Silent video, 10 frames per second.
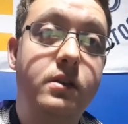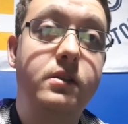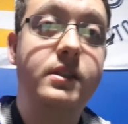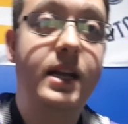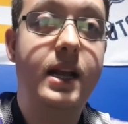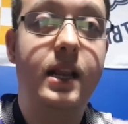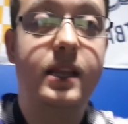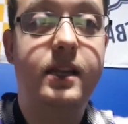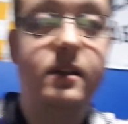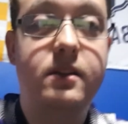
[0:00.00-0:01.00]

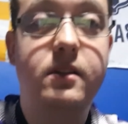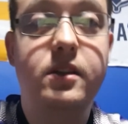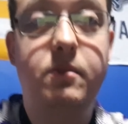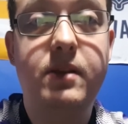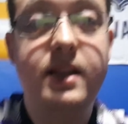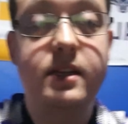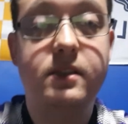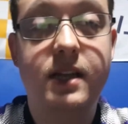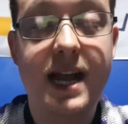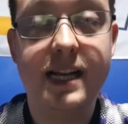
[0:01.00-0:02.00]
Secondly, the players
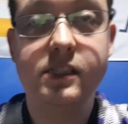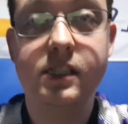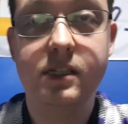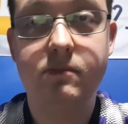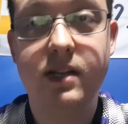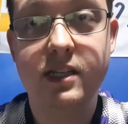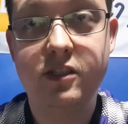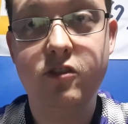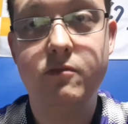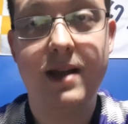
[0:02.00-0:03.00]
actually didn't play
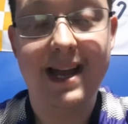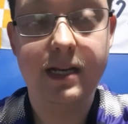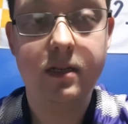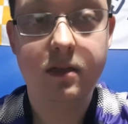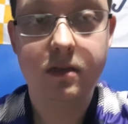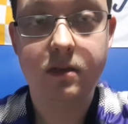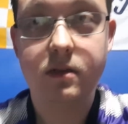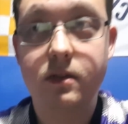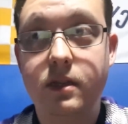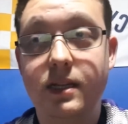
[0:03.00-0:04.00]
too bad.
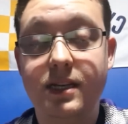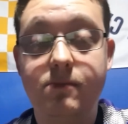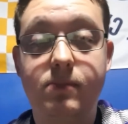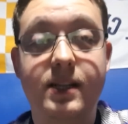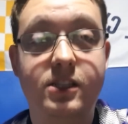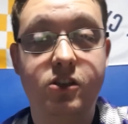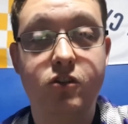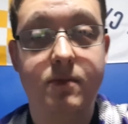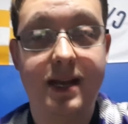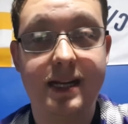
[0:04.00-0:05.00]
They didn't play too
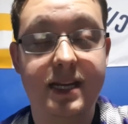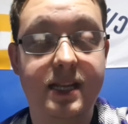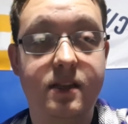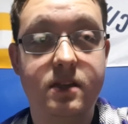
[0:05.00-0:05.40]
badly.